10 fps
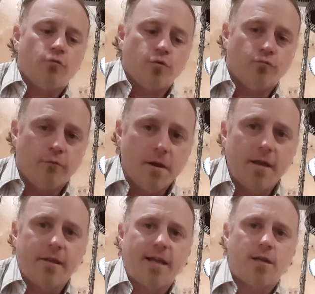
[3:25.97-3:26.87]

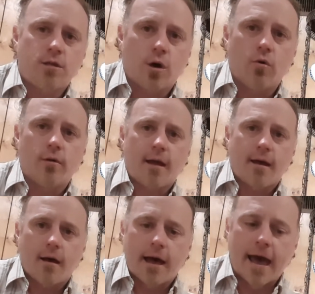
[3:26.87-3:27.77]
really don't
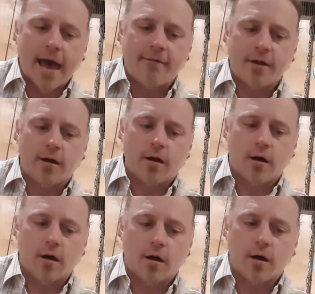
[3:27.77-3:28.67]
have an
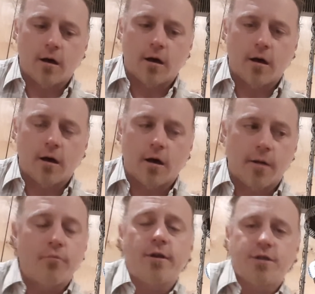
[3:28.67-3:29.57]

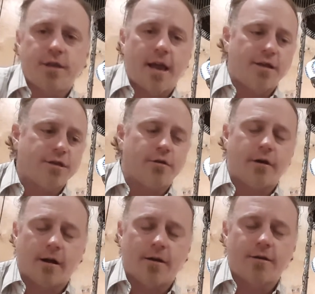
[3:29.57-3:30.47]
appreciation or
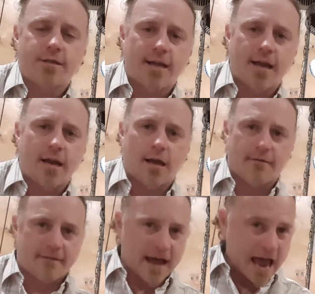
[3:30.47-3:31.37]
an understanding of
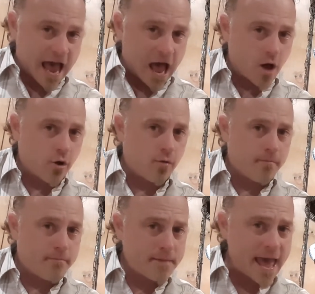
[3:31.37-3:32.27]
how
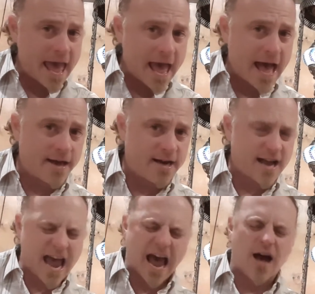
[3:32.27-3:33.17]
bad and
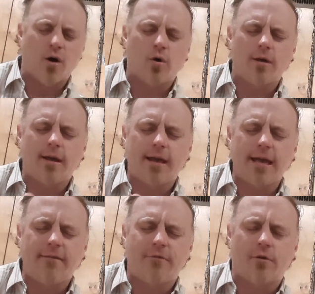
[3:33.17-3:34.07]
how
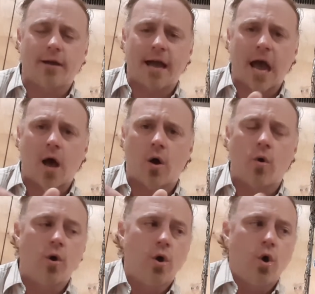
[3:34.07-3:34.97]
evil and
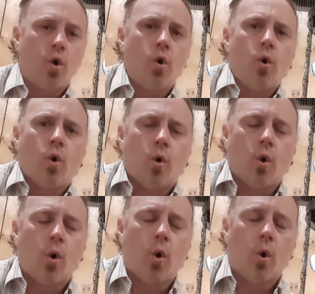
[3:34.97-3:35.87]
how
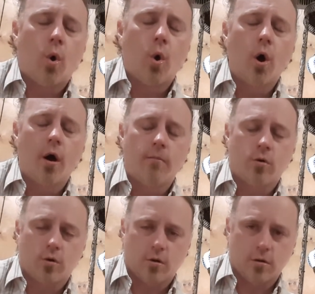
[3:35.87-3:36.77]

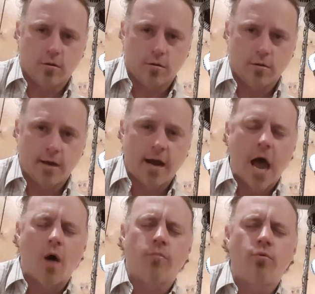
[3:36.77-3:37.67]
horrible and
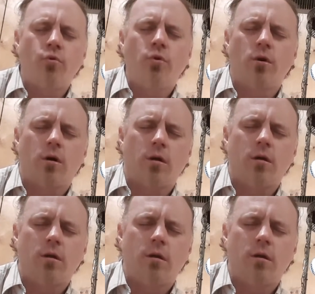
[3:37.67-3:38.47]
how brutal